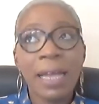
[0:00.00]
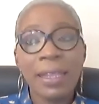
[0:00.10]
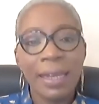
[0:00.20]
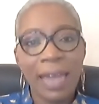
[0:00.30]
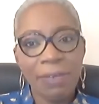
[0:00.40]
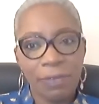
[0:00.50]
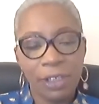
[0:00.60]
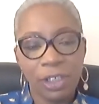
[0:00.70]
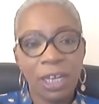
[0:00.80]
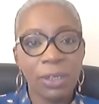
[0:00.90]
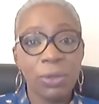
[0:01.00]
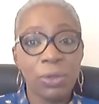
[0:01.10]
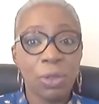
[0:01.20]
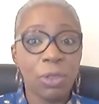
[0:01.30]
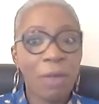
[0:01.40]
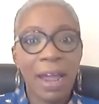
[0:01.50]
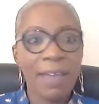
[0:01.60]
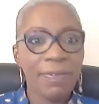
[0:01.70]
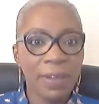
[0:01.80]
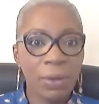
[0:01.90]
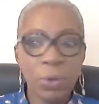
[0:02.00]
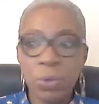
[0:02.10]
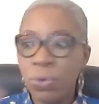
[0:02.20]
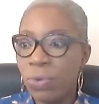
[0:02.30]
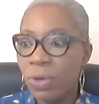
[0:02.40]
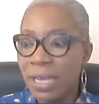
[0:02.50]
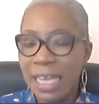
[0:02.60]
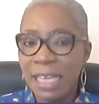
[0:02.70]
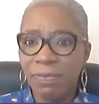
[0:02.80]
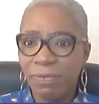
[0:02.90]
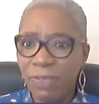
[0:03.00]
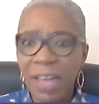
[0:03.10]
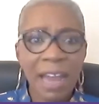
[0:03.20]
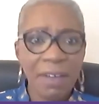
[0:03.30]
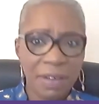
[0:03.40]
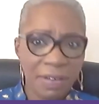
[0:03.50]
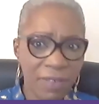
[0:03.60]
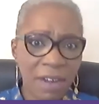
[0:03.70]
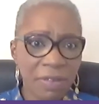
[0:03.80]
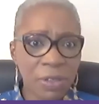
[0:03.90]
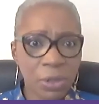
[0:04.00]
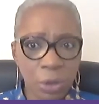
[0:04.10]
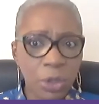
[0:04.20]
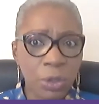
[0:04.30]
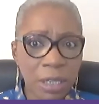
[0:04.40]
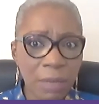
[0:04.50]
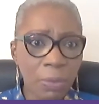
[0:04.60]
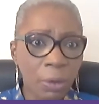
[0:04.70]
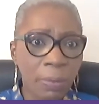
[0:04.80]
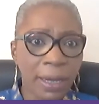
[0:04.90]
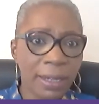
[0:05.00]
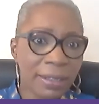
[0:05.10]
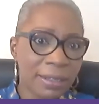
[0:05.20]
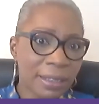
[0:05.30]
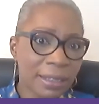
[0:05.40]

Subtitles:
the life of a child who's thriving, who is very, very socially mobile.